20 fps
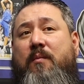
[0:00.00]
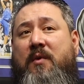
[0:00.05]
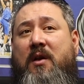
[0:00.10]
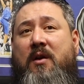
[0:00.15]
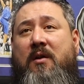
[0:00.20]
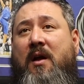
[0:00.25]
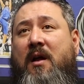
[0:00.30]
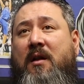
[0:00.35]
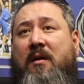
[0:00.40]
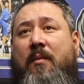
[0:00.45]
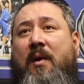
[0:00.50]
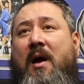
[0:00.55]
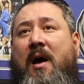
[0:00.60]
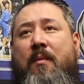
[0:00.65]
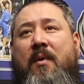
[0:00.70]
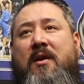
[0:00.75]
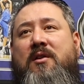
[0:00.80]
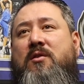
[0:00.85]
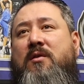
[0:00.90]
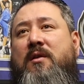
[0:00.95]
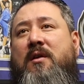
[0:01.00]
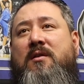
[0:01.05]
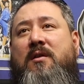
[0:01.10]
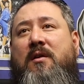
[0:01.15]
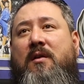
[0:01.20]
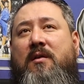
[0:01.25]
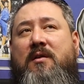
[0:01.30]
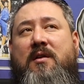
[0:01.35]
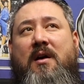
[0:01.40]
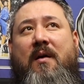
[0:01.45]
I bet you
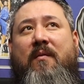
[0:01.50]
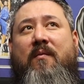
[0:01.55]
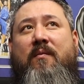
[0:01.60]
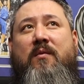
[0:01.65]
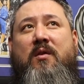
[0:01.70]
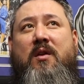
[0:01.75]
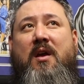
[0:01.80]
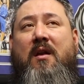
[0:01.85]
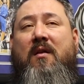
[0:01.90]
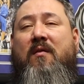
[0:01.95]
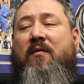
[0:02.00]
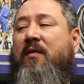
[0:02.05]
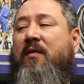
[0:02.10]
they're top 10 to